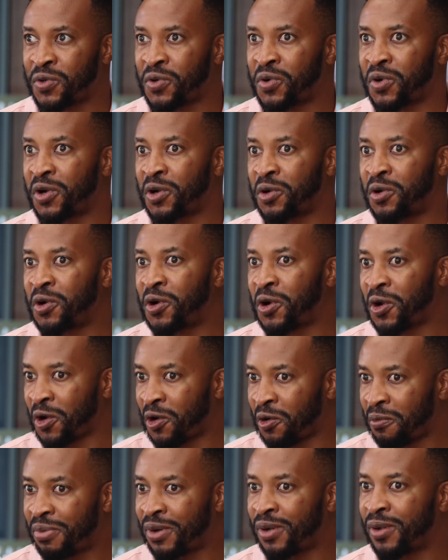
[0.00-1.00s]
go
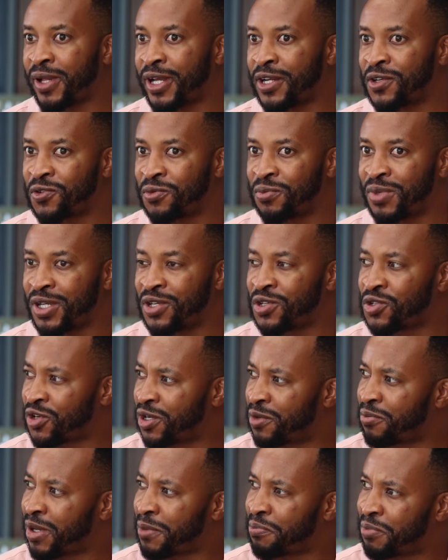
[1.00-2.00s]
global and to be
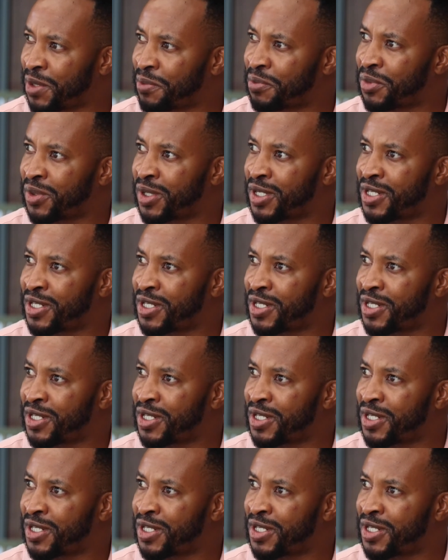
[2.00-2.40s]
enjoyed by people,